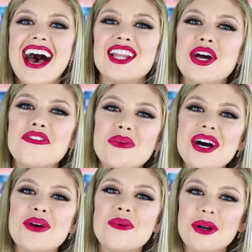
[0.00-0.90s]
Hello
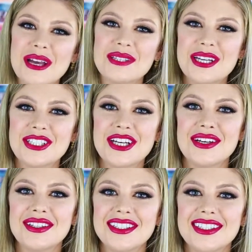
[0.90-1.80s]
everyone, welcome back to my
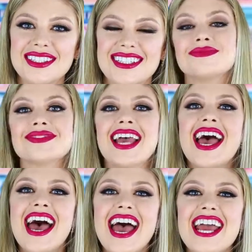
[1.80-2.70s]
channel.
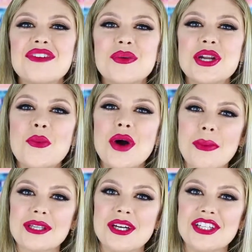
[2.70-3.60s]
Hey everyone, welcome
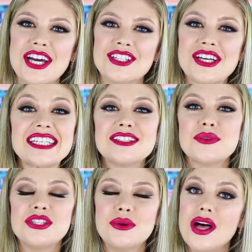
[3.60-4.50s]
back to my
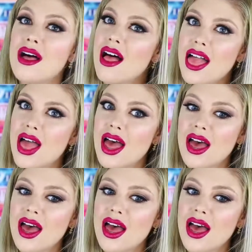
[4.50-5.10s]
channel.